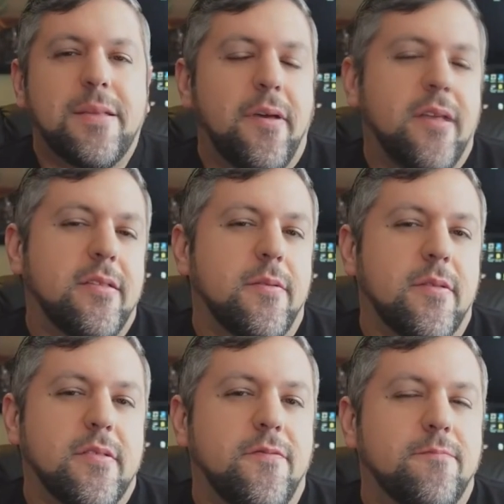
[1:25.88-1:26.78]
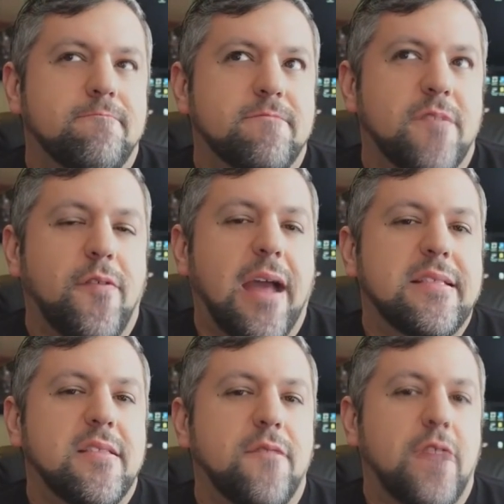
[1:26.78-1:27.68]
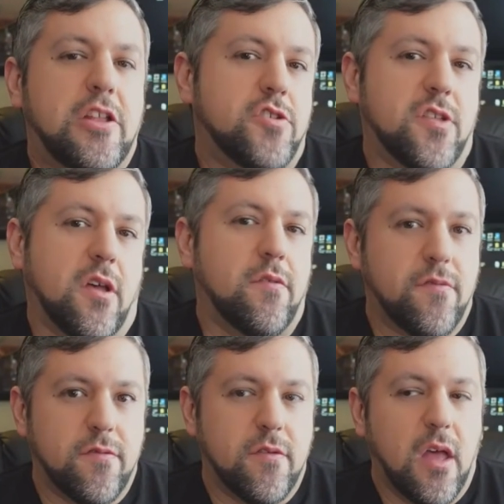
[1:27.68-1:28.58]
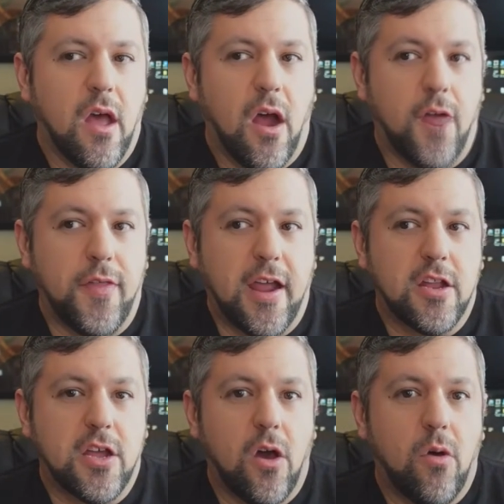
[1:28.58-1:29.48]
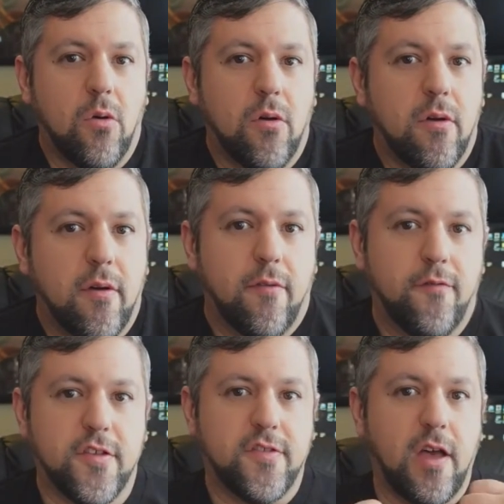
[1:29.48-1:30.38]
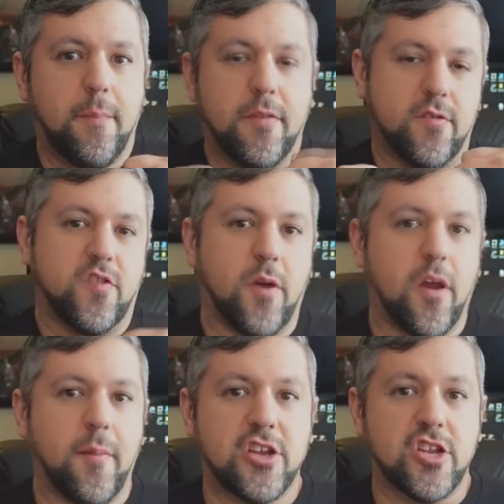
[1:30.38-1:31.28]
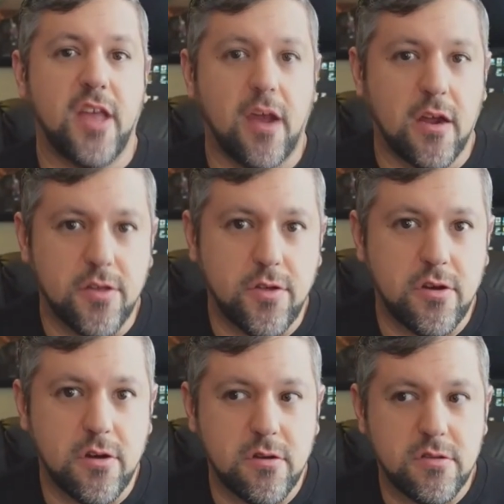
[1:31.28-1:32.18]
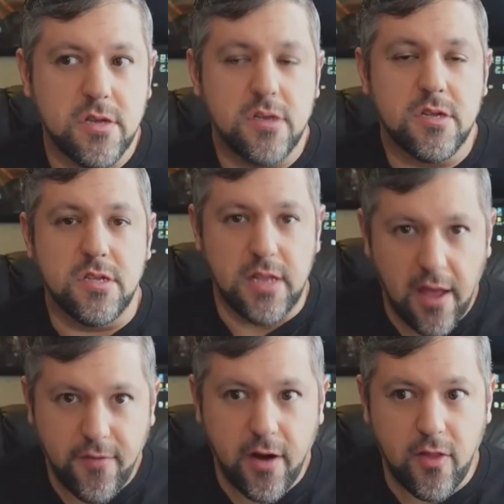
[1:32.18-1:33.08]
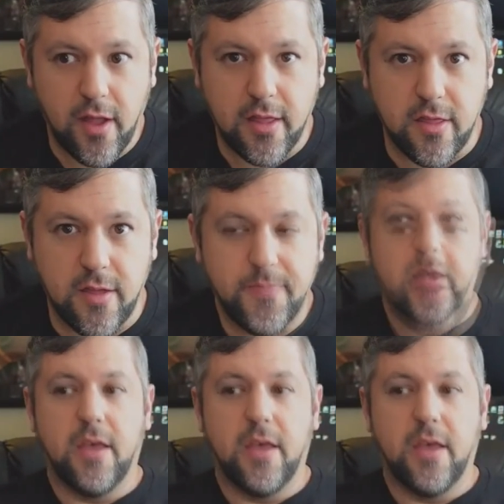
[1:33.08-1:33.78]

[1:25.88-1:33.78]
Define defend yourself. Are they going to go fists up into a sparring match and take on a 30-year-old? Not very likely.